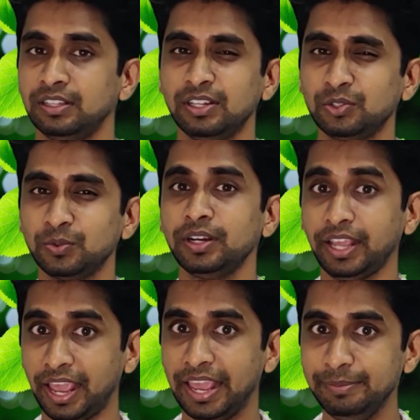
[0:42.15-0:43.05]
That's
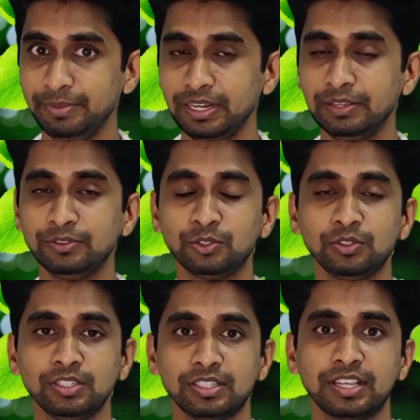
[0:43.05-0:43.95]
what I believe.
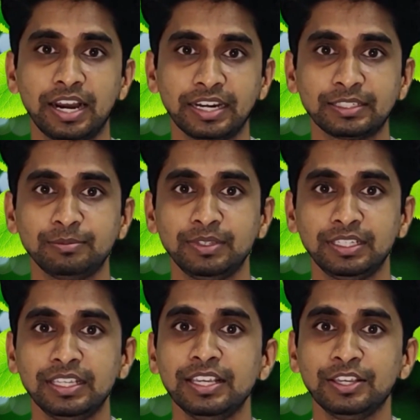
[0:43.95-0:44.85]
So just correct
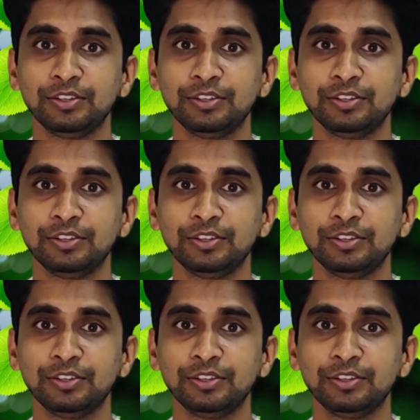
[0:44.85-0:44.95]
me